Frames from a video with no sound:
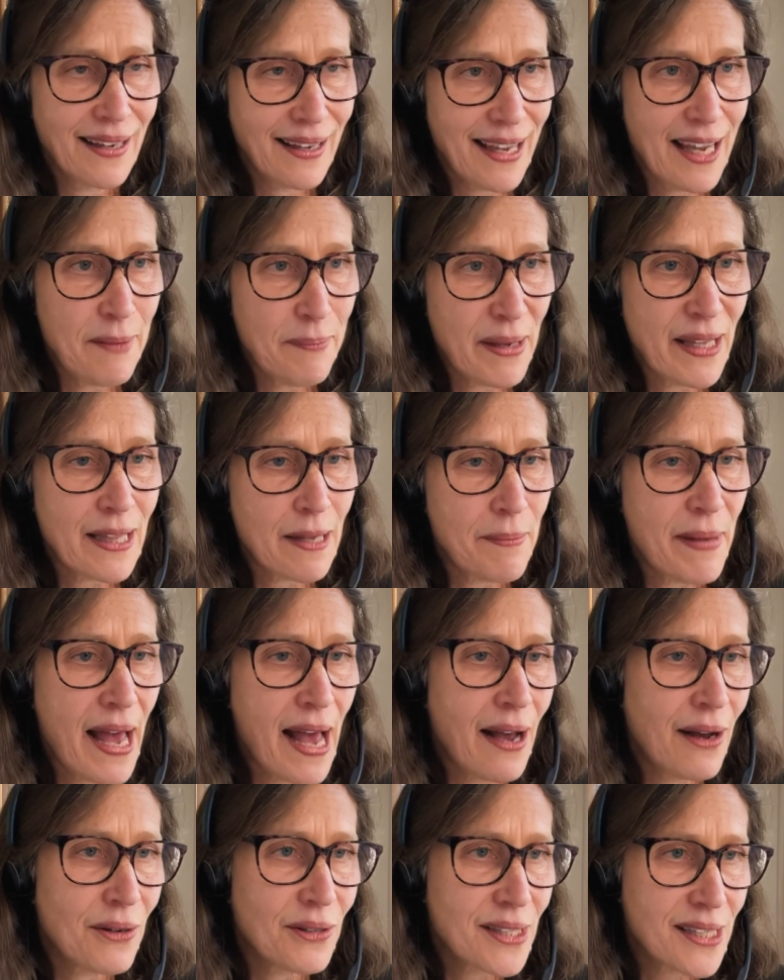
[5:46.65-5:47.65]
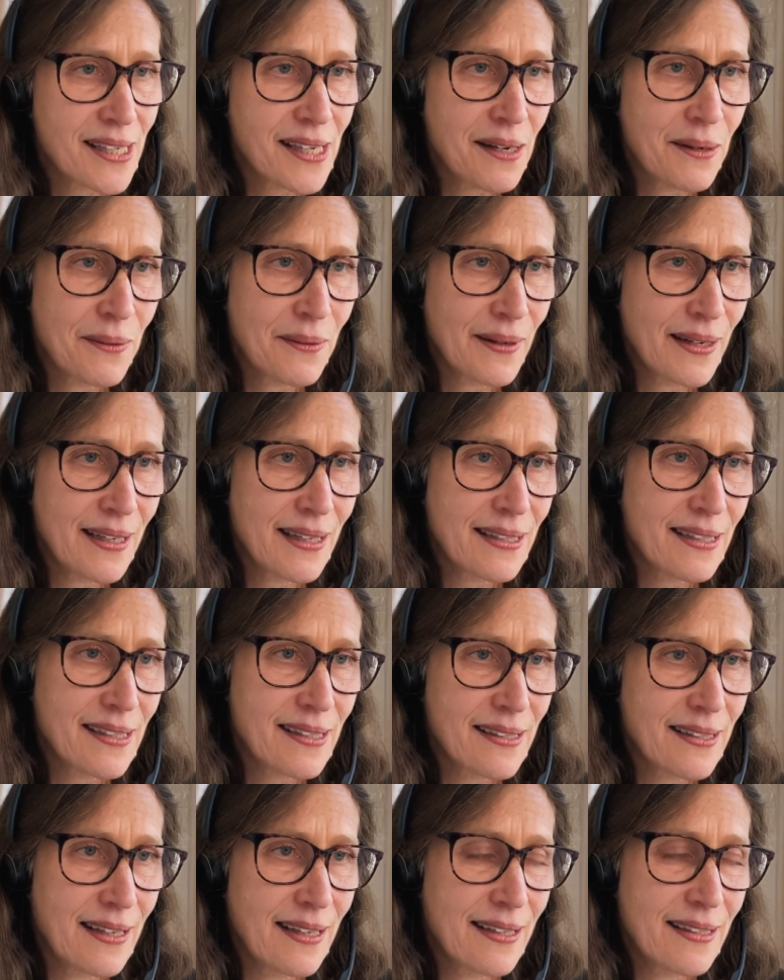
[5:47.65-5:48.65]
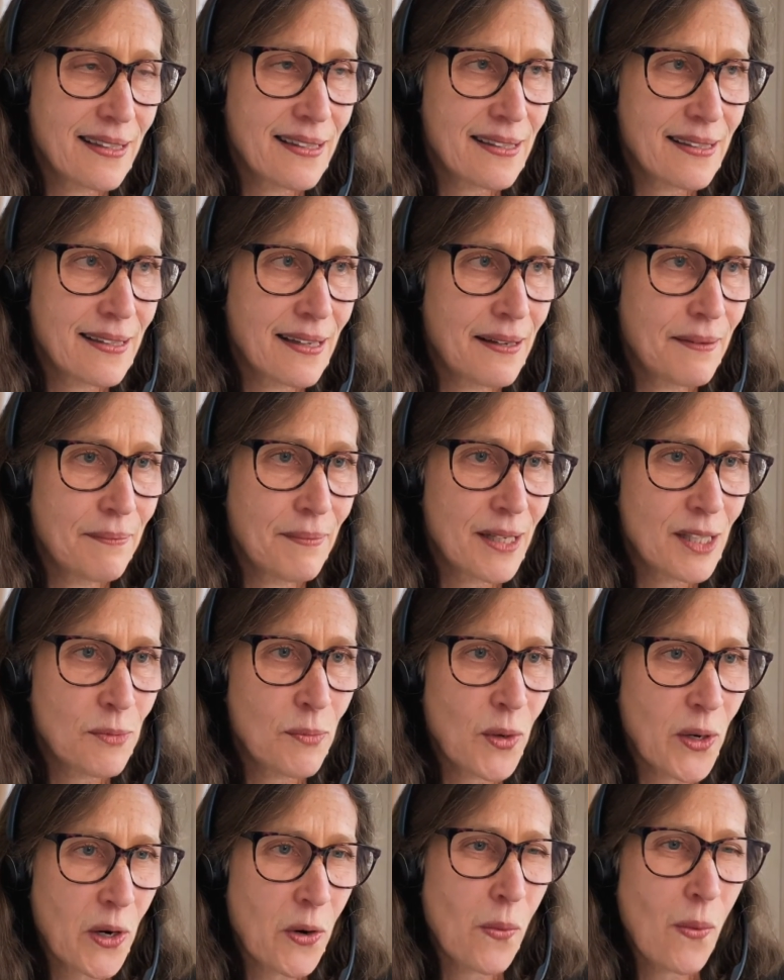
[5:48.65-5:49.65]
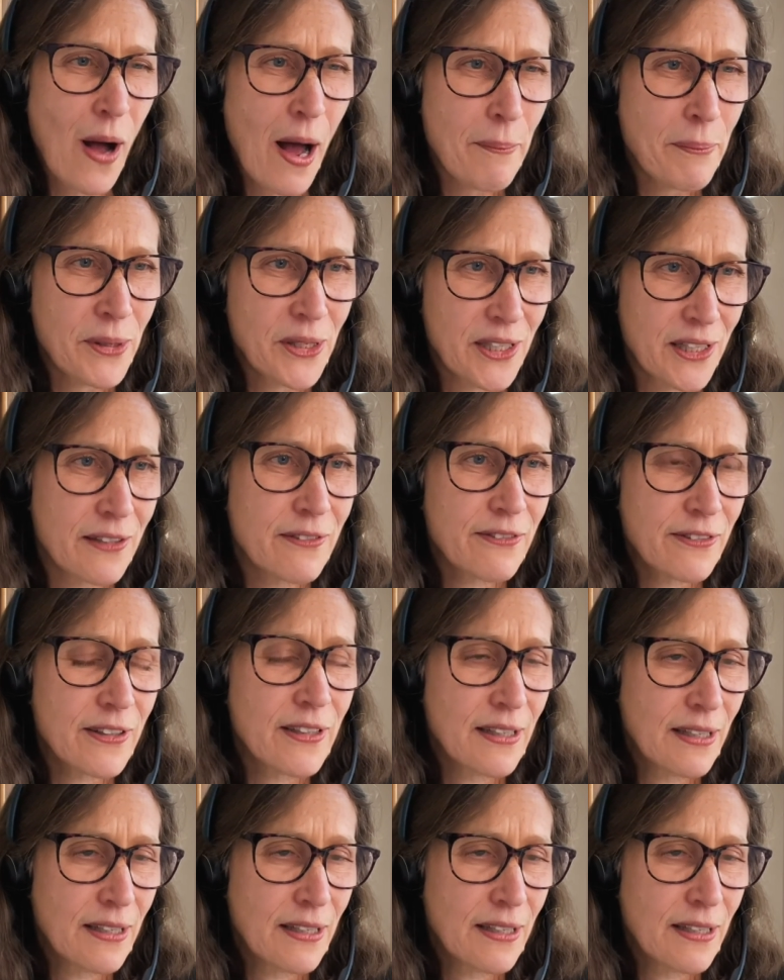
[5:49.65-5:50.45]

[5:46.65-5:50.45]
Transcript: keeping them out. So it's much more cooperative.